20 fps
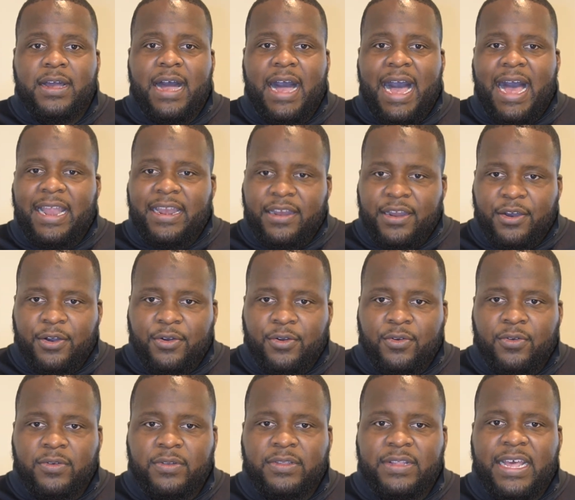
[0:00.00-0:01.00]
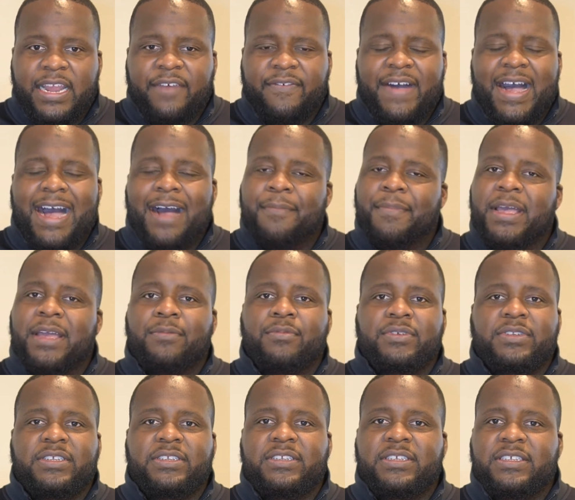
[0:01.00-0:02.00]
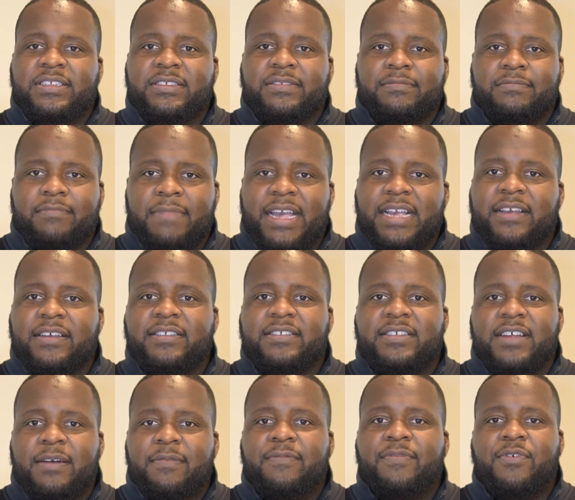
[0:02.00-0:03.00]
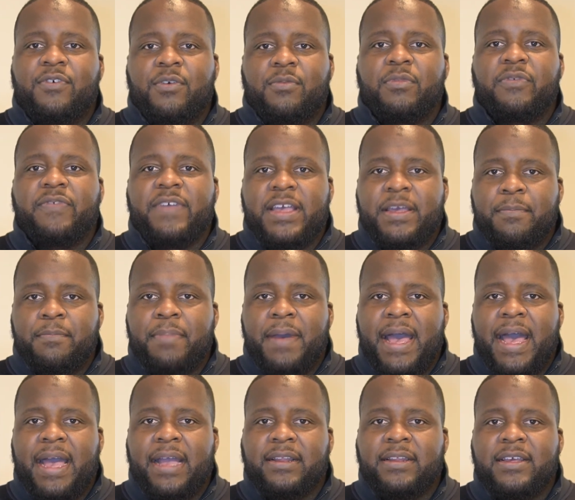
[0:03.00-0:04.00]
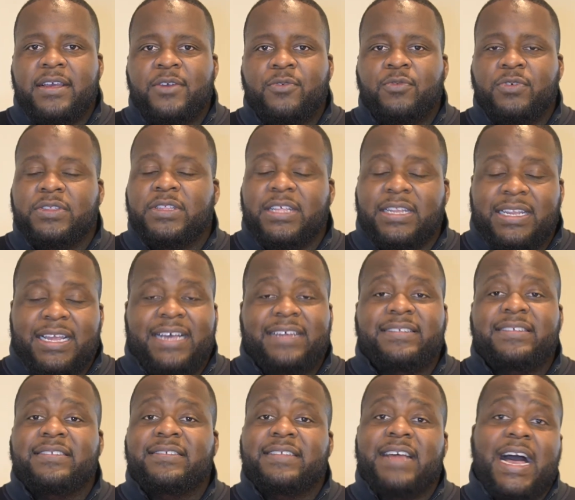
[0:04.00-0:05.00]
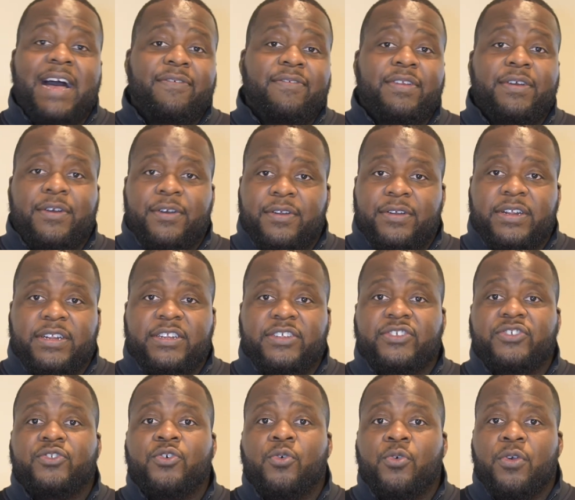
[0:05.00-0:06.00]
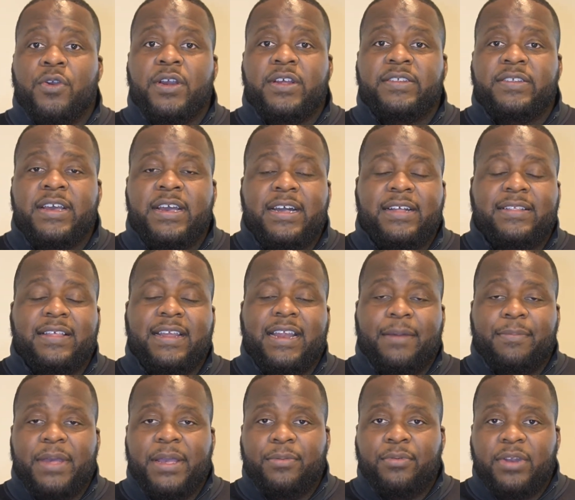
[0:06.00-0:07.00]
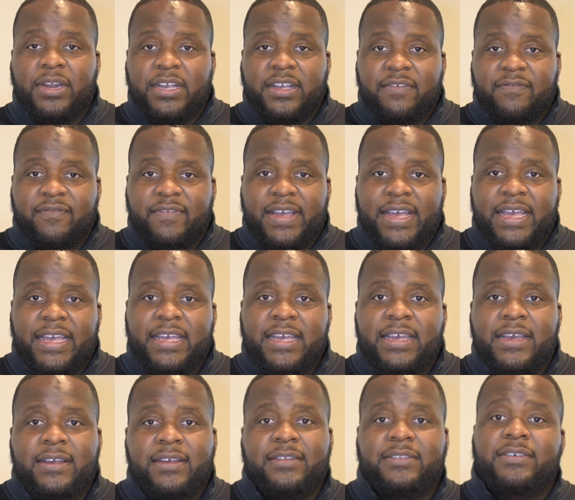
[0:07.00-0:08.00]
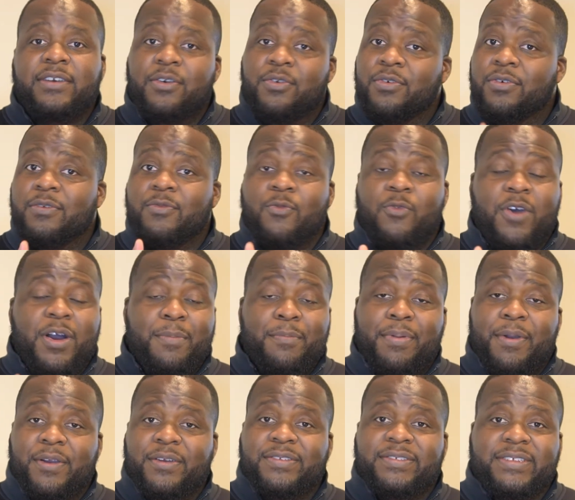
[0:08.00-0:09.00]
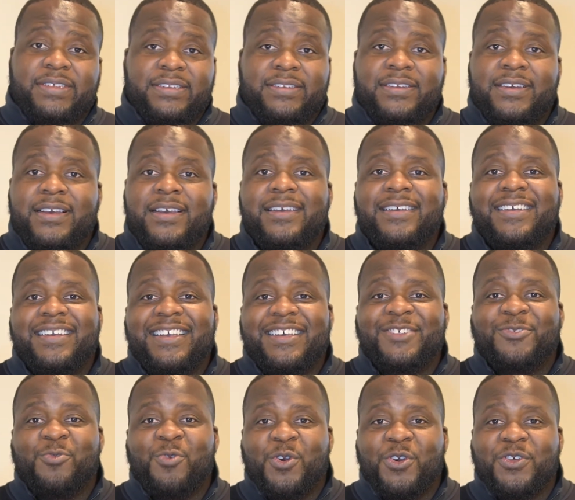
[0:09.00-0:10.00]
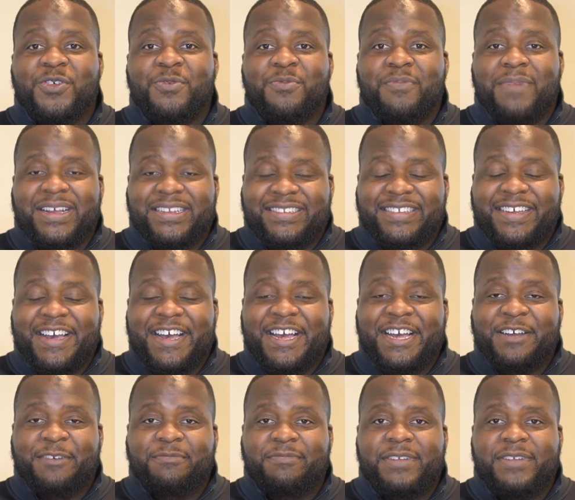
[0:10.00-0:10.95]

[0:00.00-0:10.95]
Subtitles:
I know that if I'm able to just make some form of impact with the lessons I've learned and the stories that I'm able to convey to one person, it's worth my time.